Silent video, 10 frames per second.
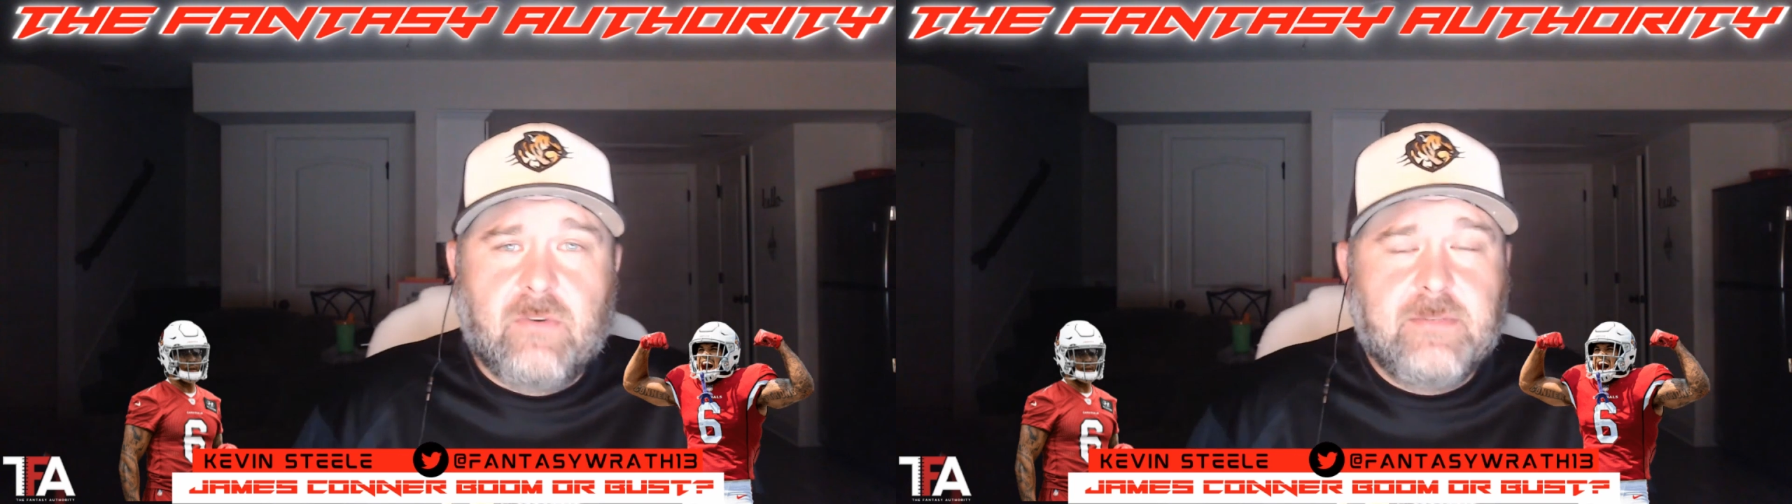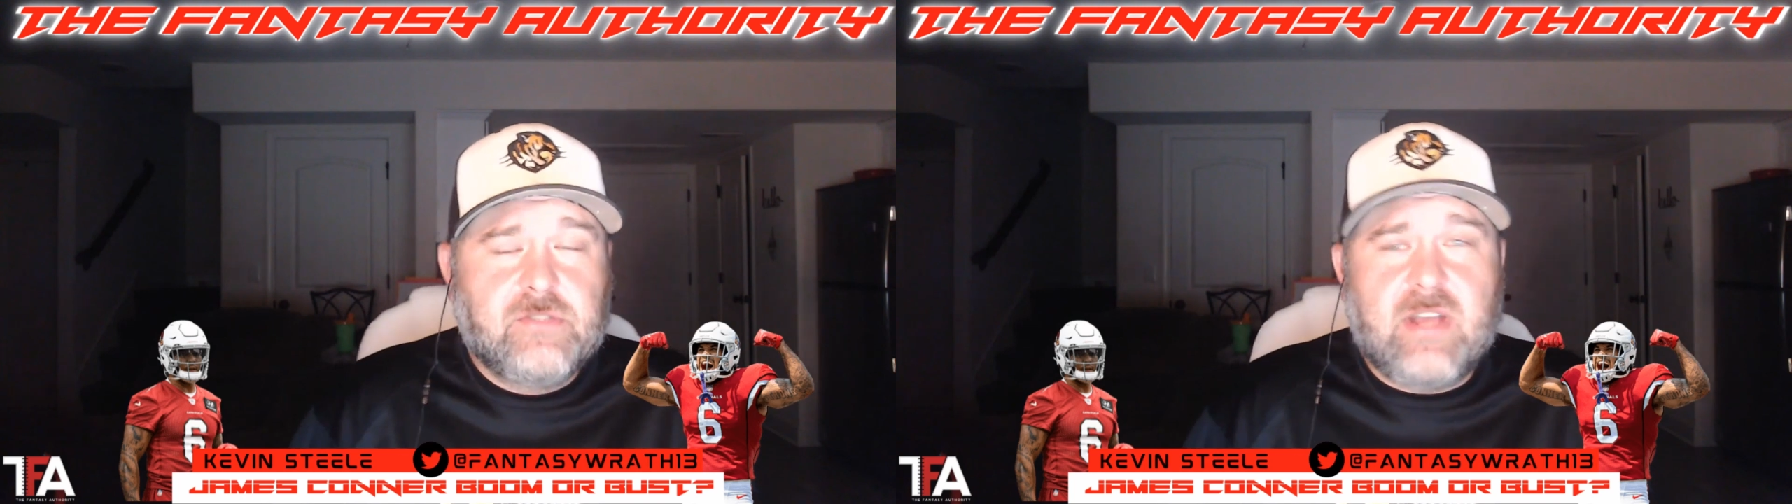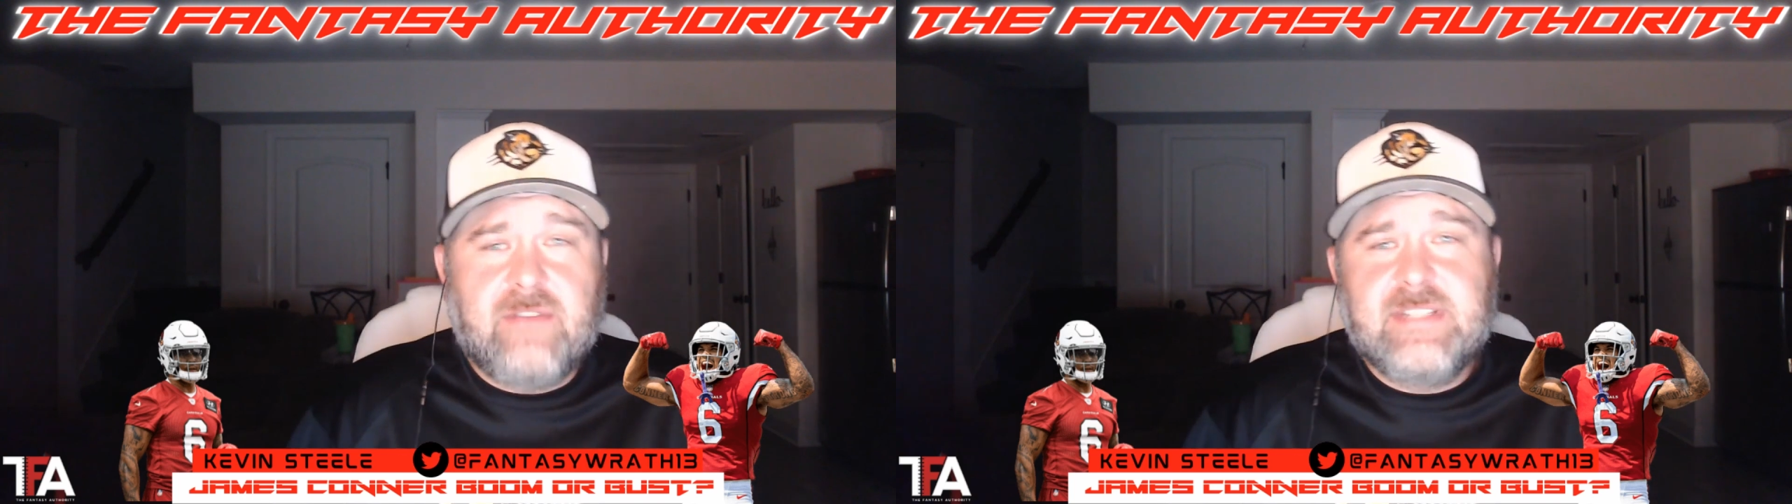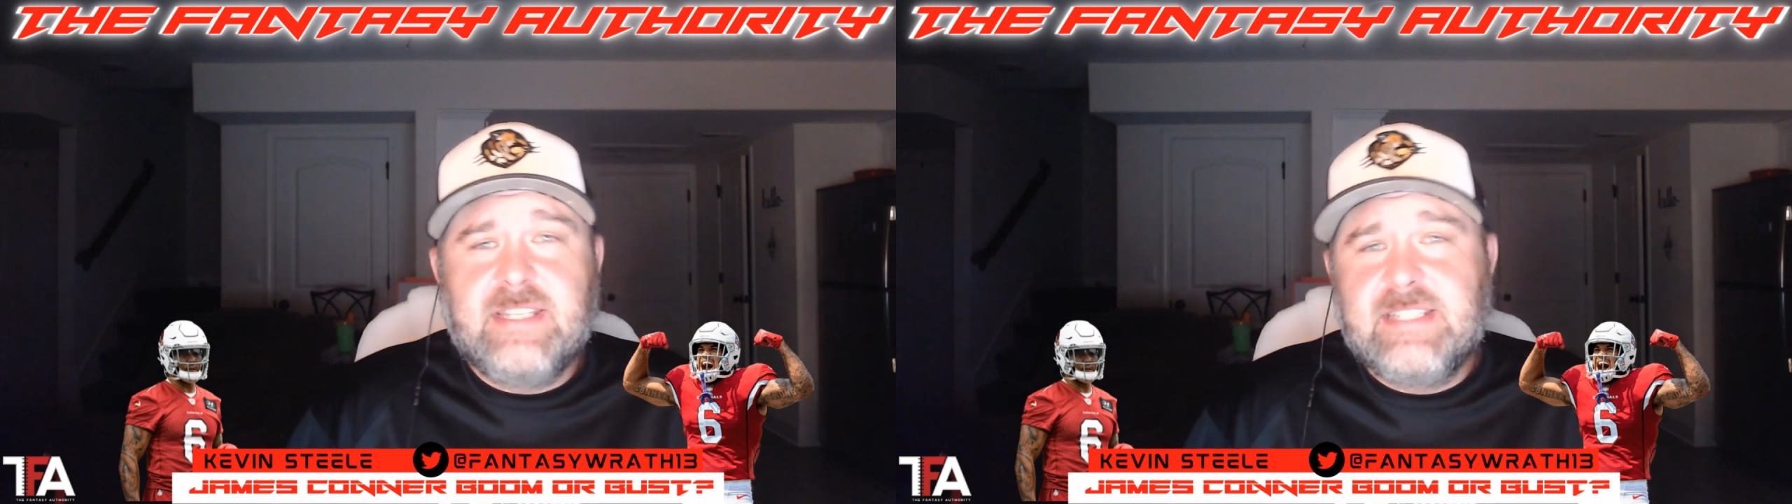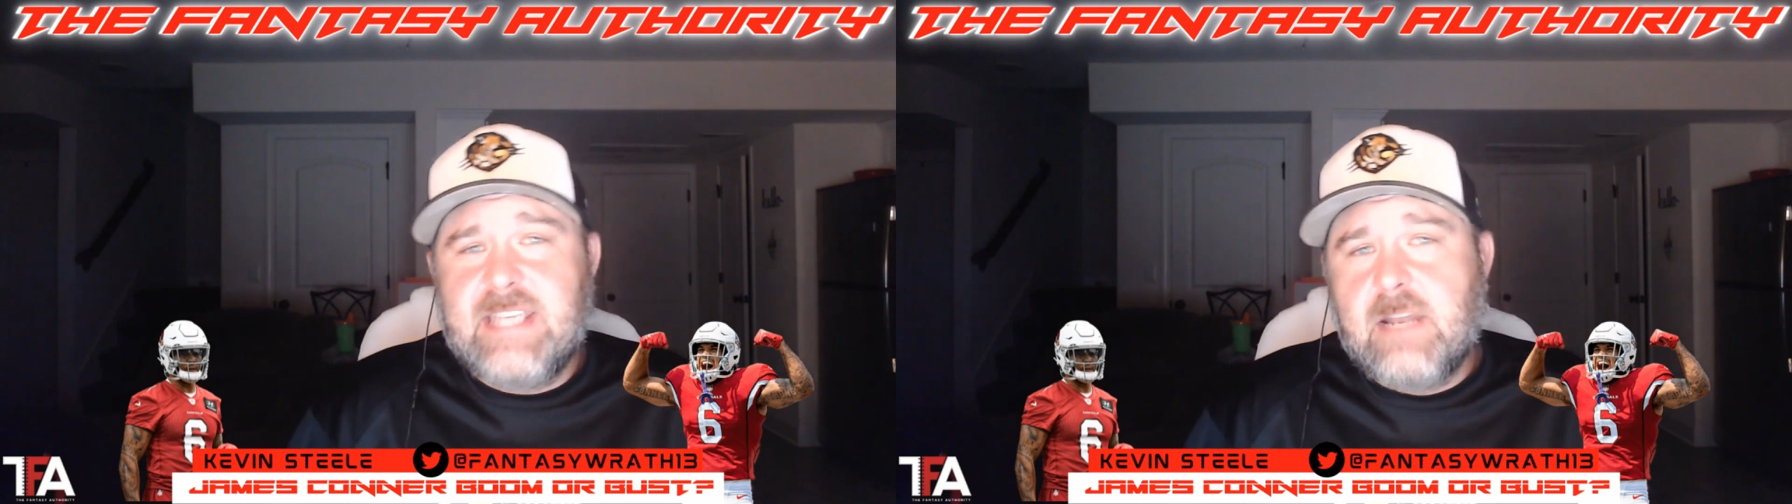over him is Travis
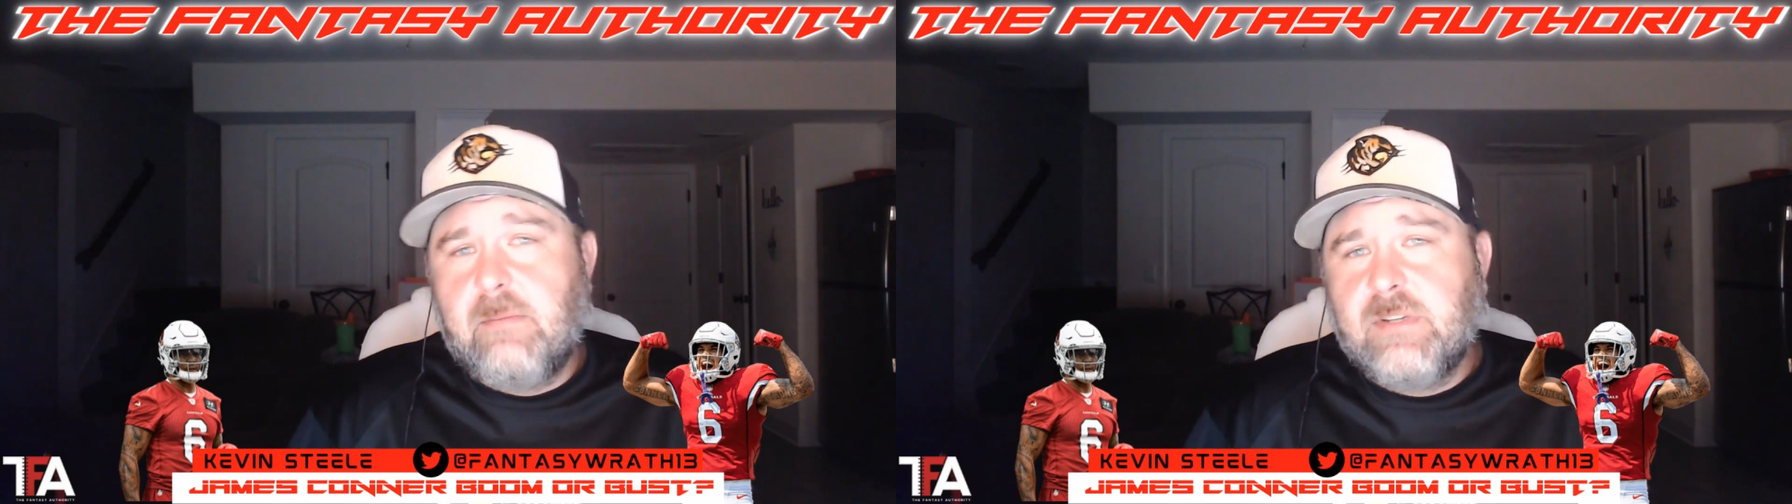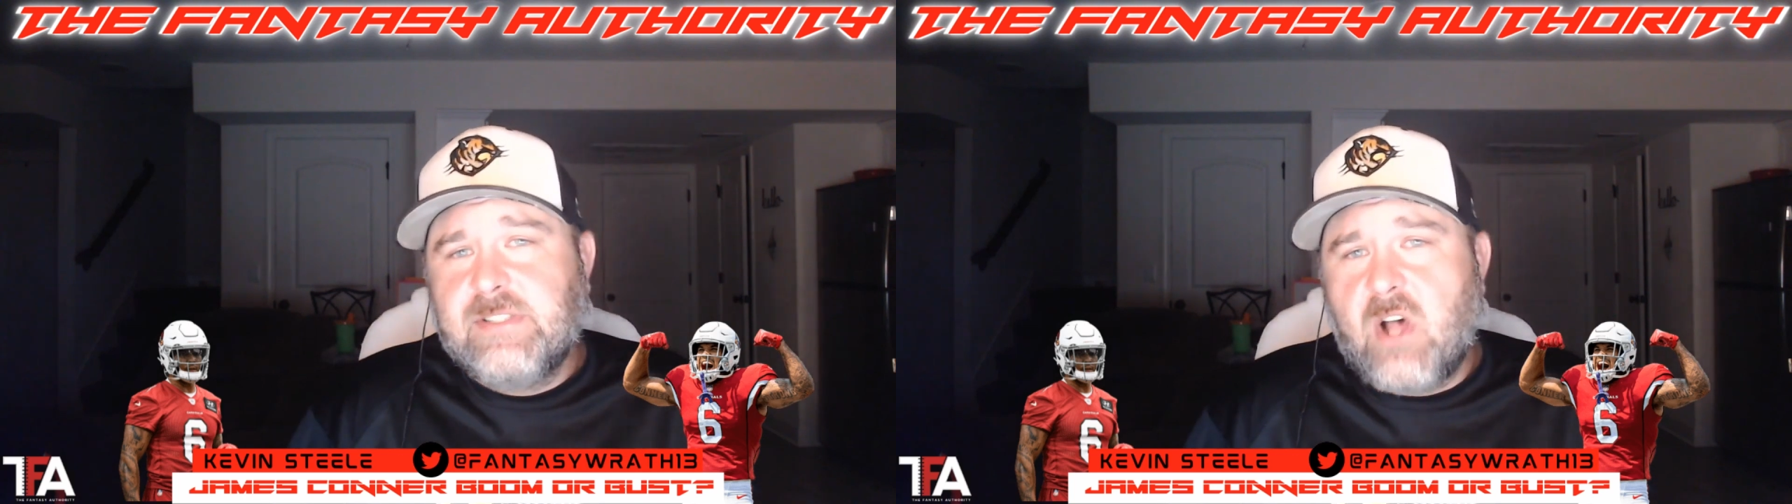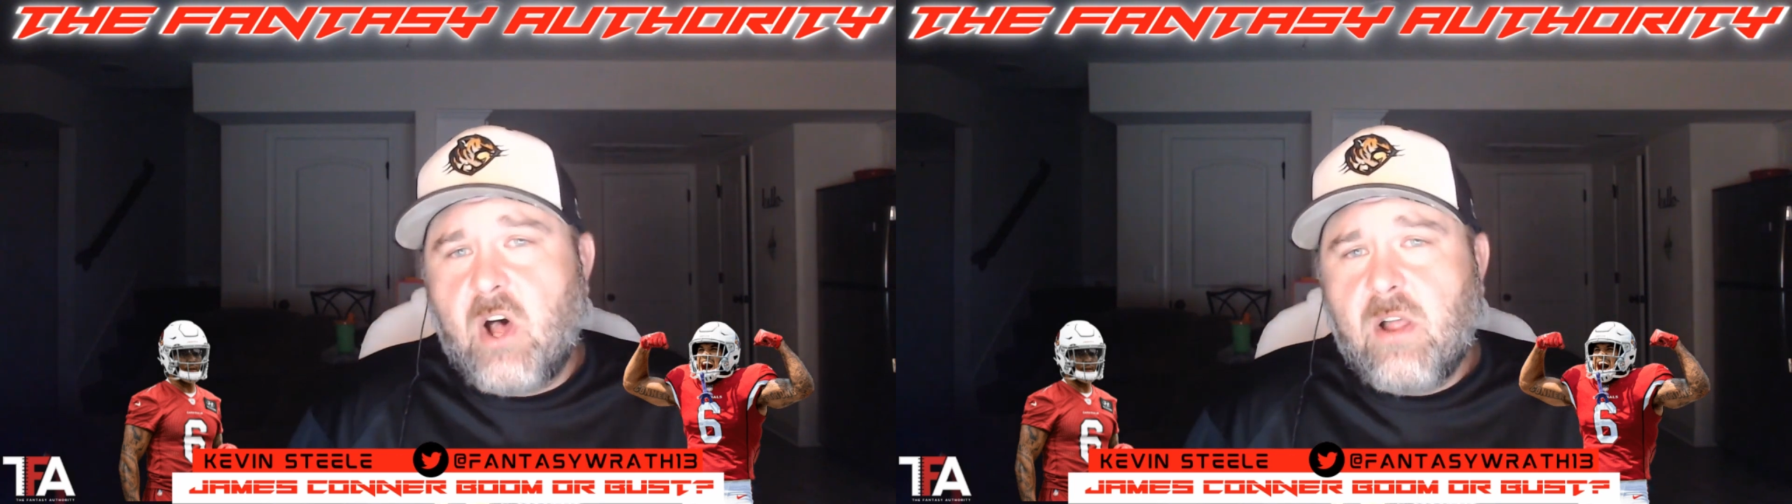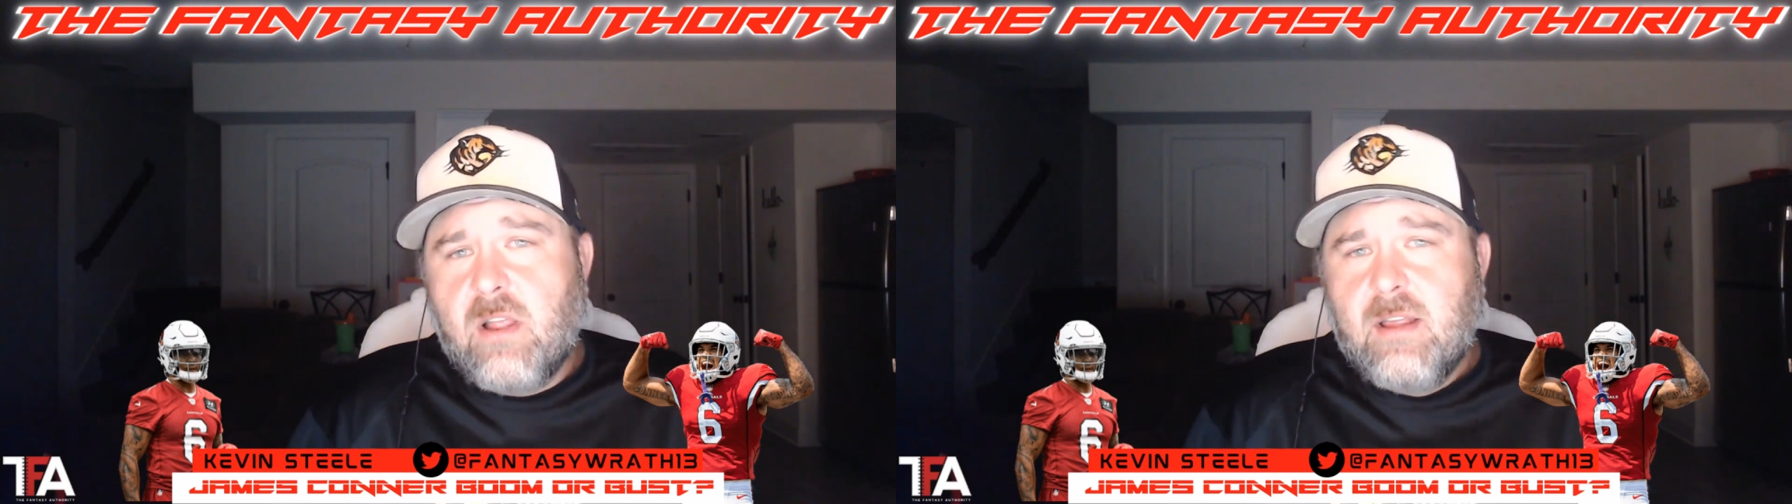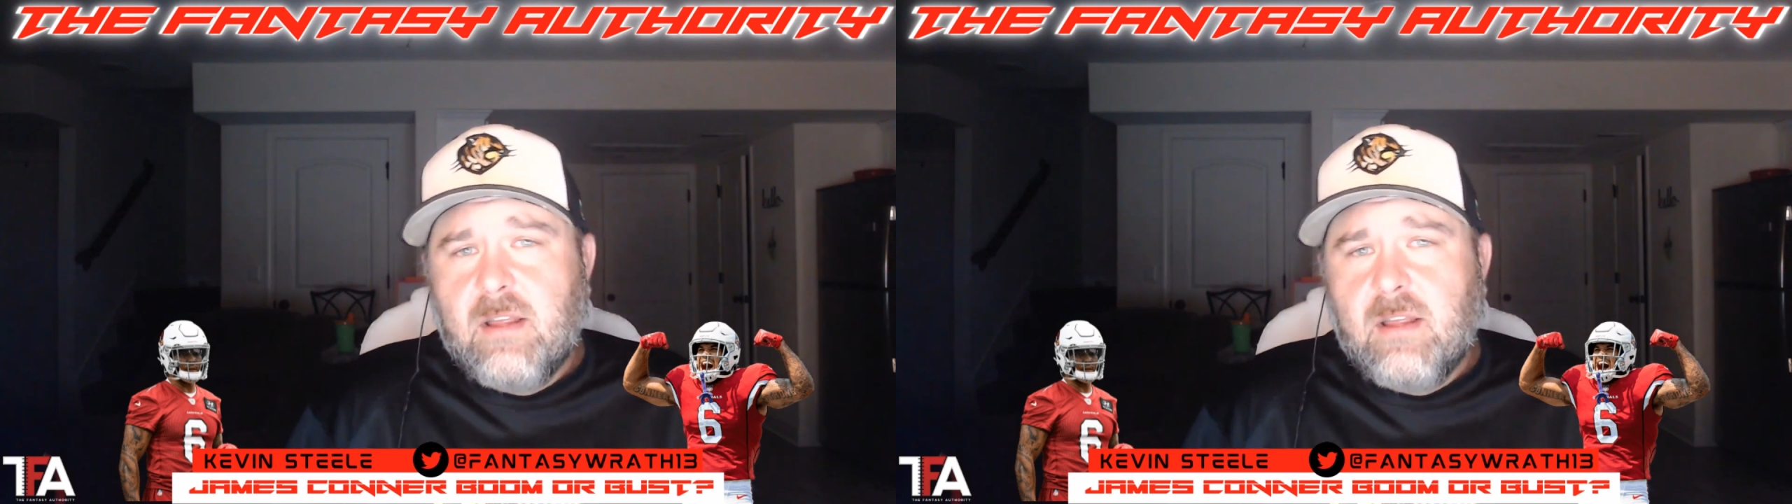Etienne and Breece Hall.